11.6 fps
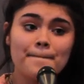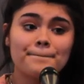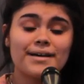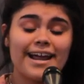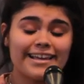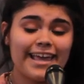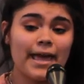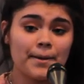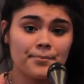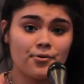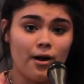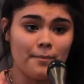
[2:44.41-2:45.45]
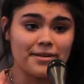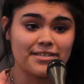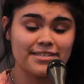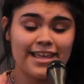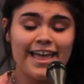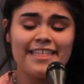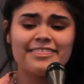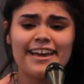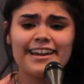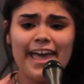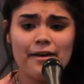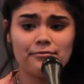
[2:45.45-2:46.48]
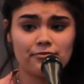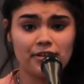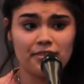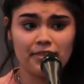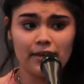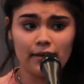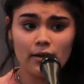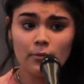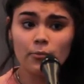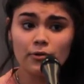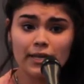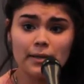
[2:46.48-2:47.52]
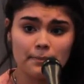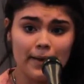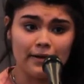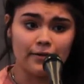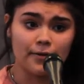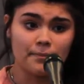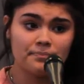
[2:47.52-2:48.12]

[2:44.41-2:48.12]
but I can promise that everything will get better.